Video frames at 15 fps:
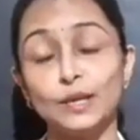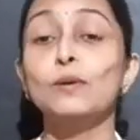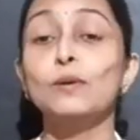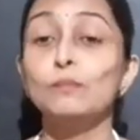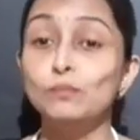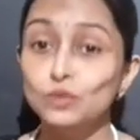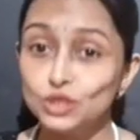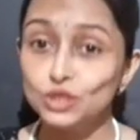
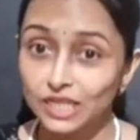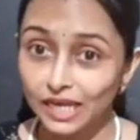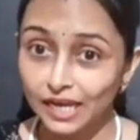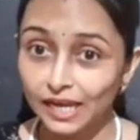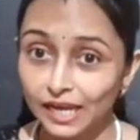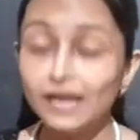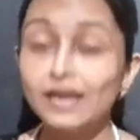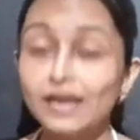Mujhe
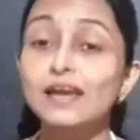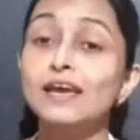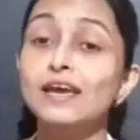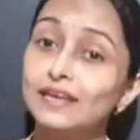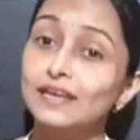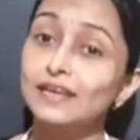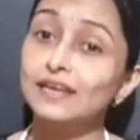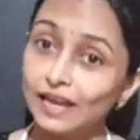
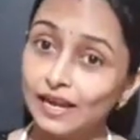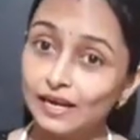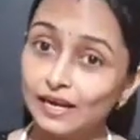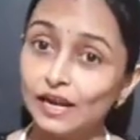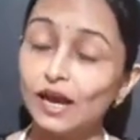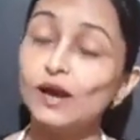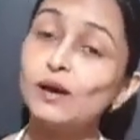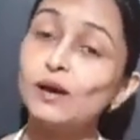
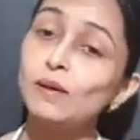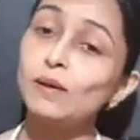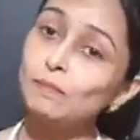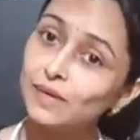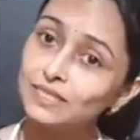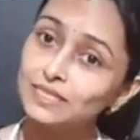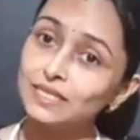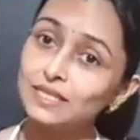khelna
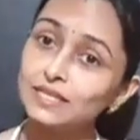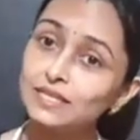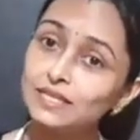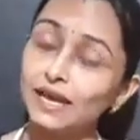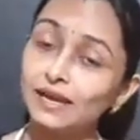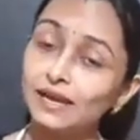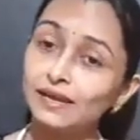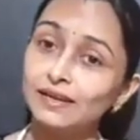pasand hai.